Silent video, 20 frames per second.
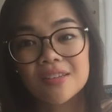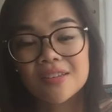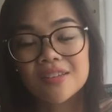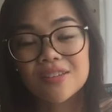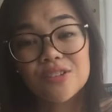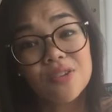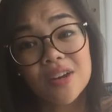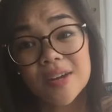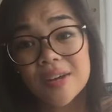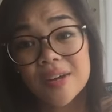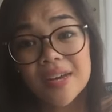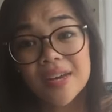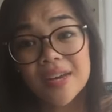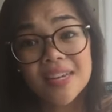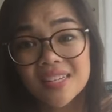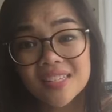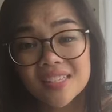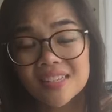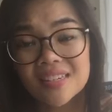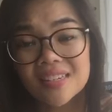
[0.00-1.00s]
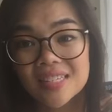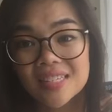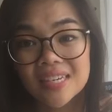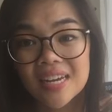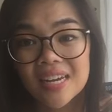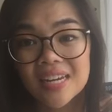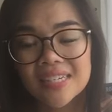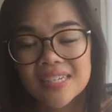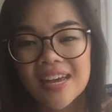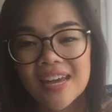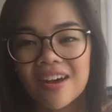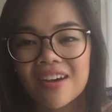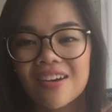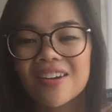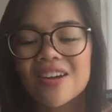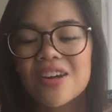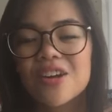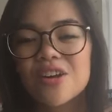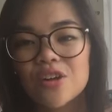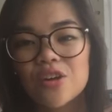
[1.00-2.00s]
your essay is going to stand out.
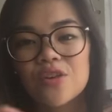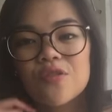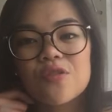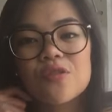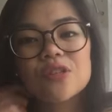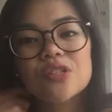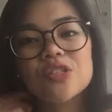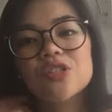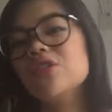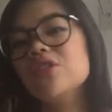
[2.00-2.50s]
Of course, you